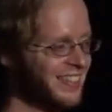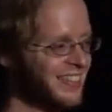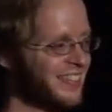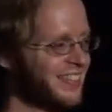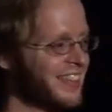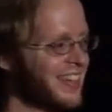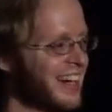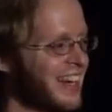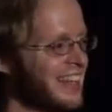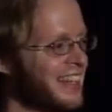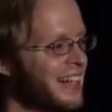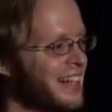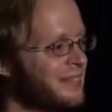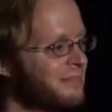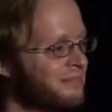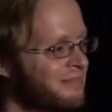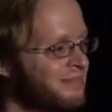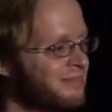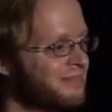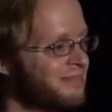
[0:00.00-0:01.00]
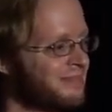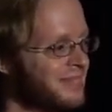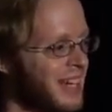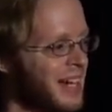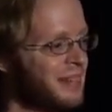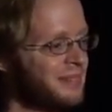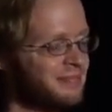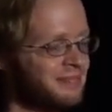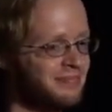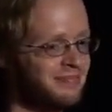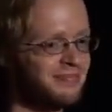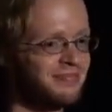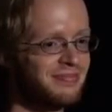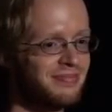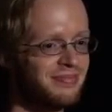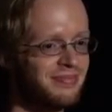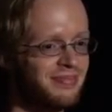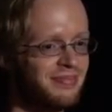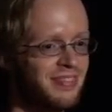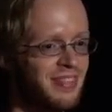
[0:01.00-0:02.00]
We'll get there. Yeah.
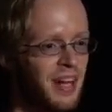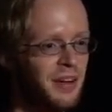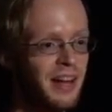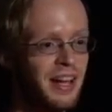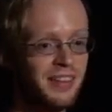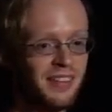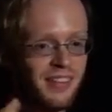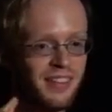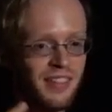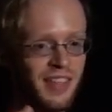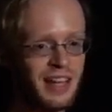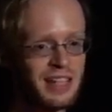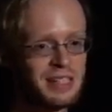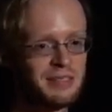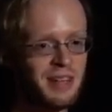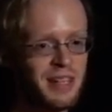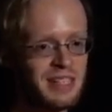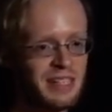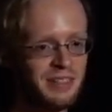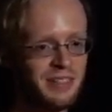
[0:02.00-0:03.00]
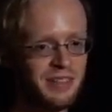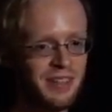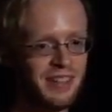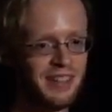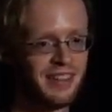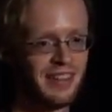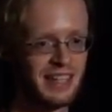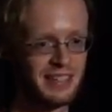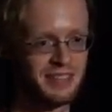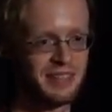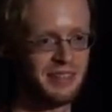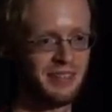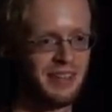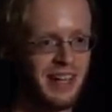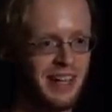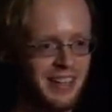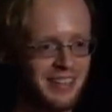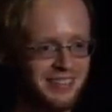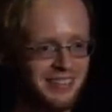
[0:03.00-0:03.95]
All right. Thanks so much, everyone. Thanks for coming out.